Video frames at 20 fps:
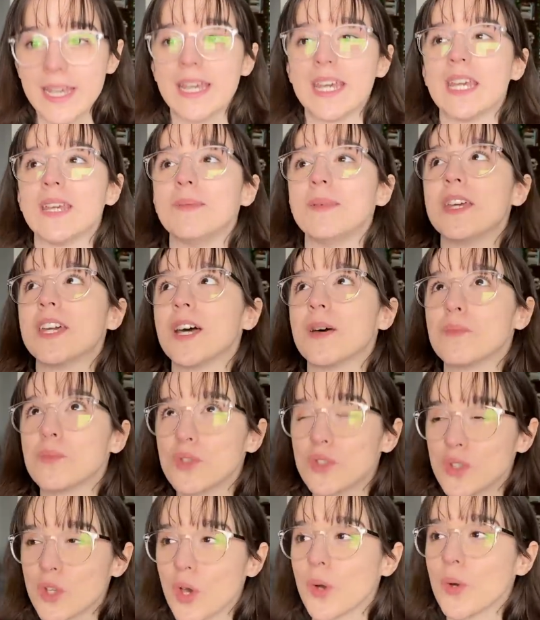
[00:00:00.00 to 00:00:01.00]
He becomes
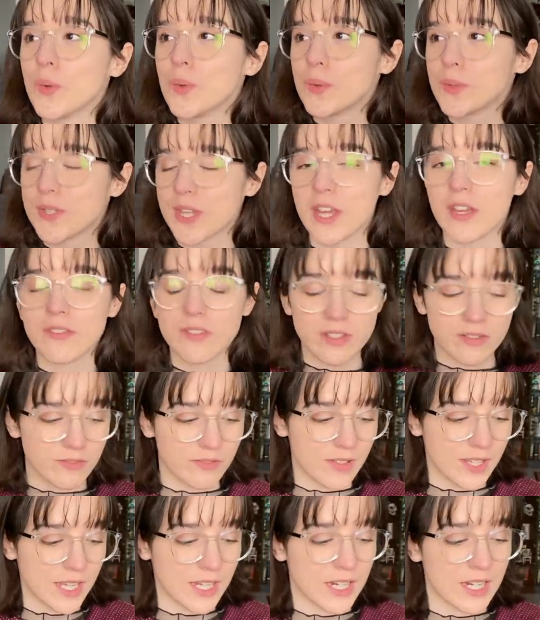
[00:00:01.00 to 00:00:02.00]
so
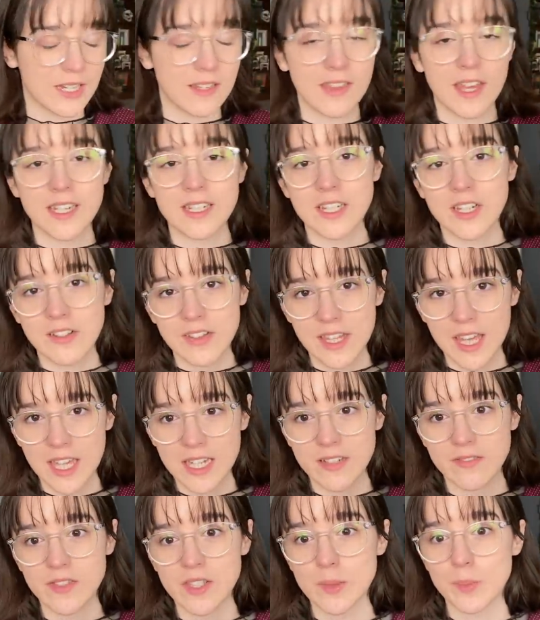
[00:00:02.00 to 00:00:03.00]
self-inflated that near the
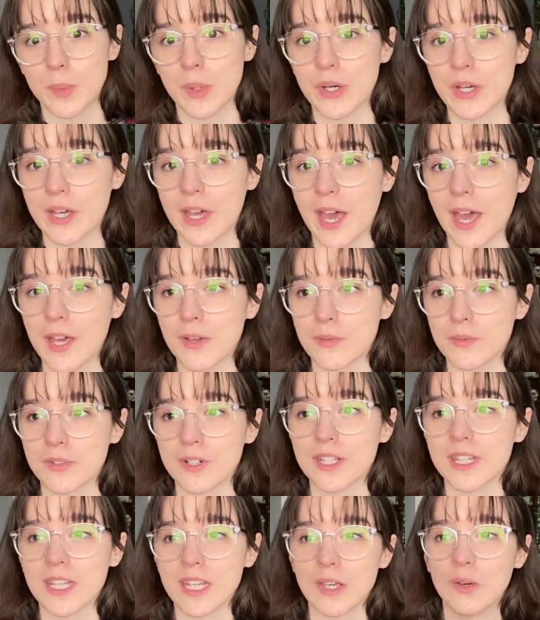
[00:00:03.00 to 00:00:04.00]
end of this book, I
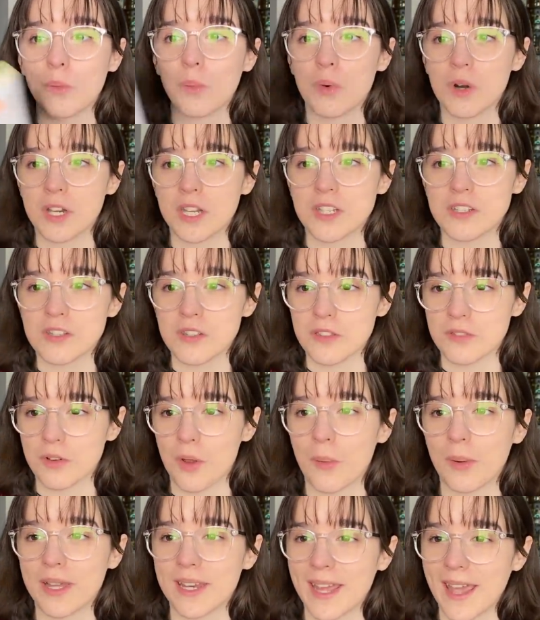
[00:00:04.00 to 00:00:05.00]
really wanted to
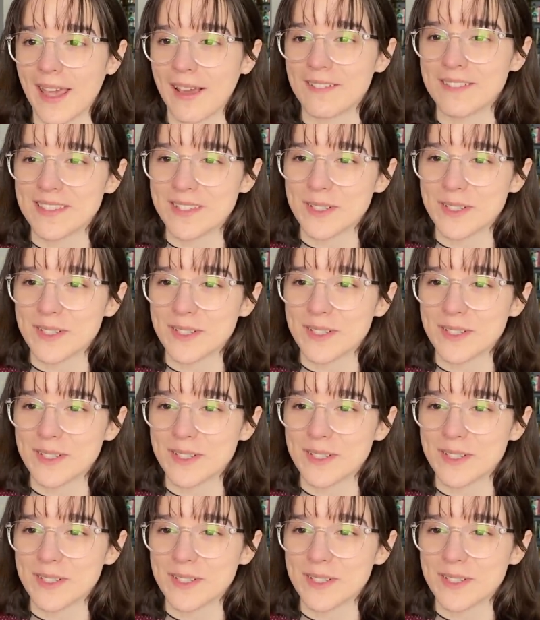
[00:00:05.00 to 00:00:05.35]
throw it out